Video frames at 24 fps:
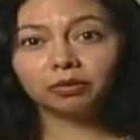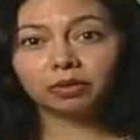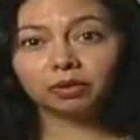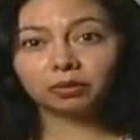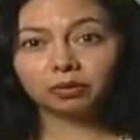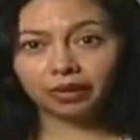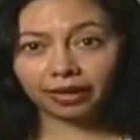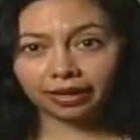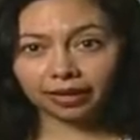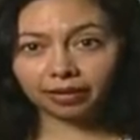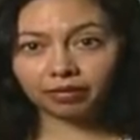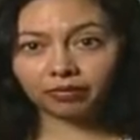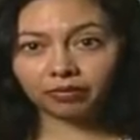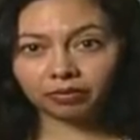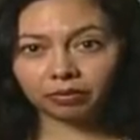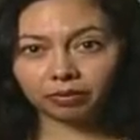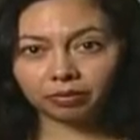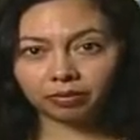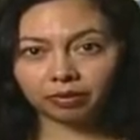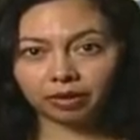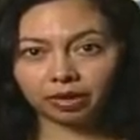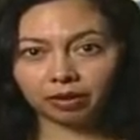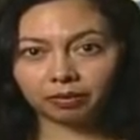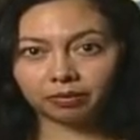with
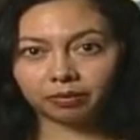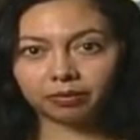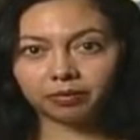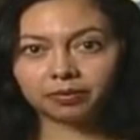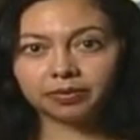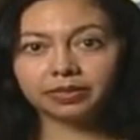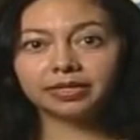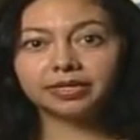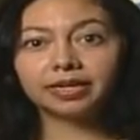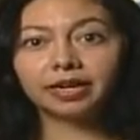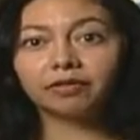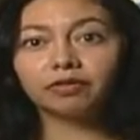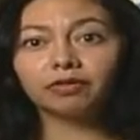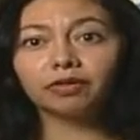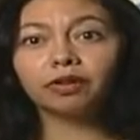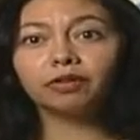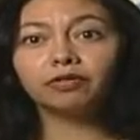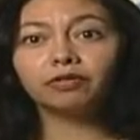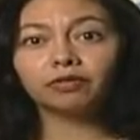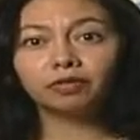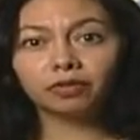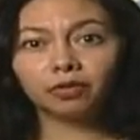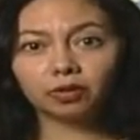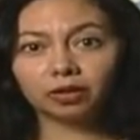behavioral problems,
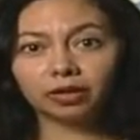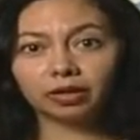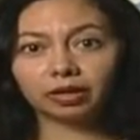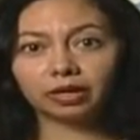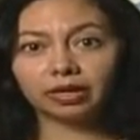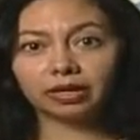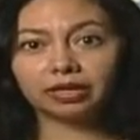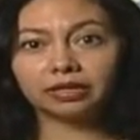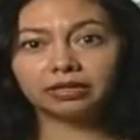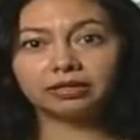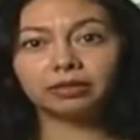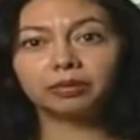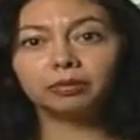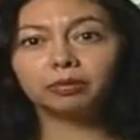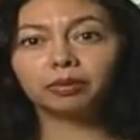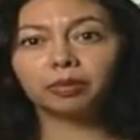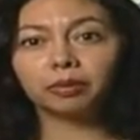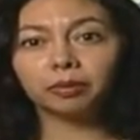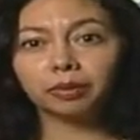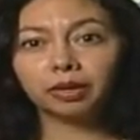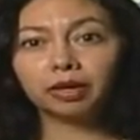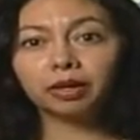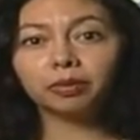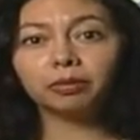Devereux, Florida is the
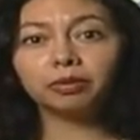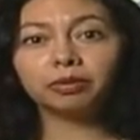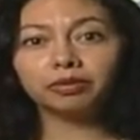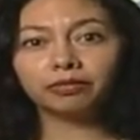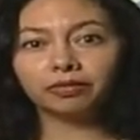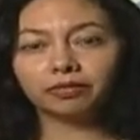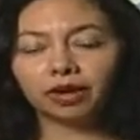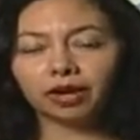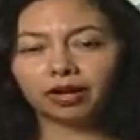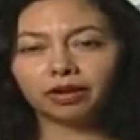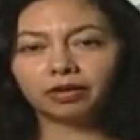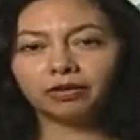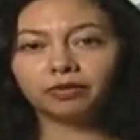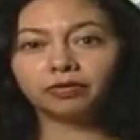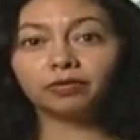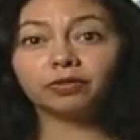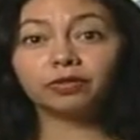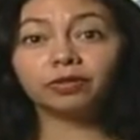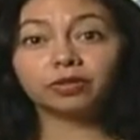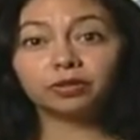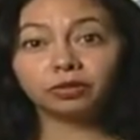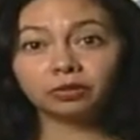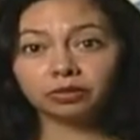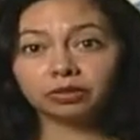premier provider
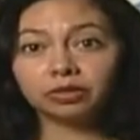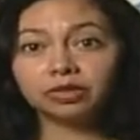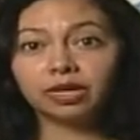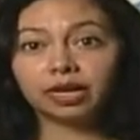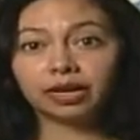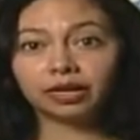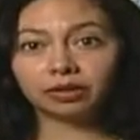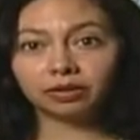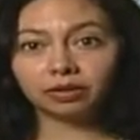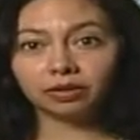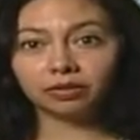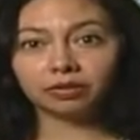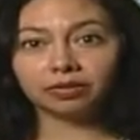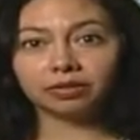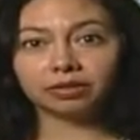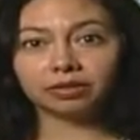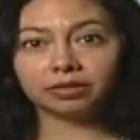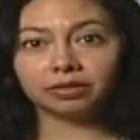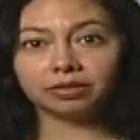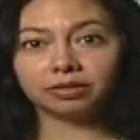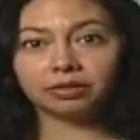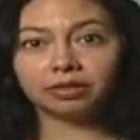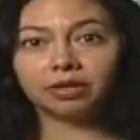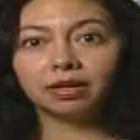for dual
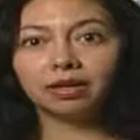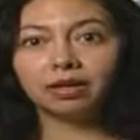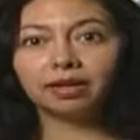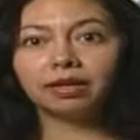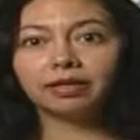diagnosis.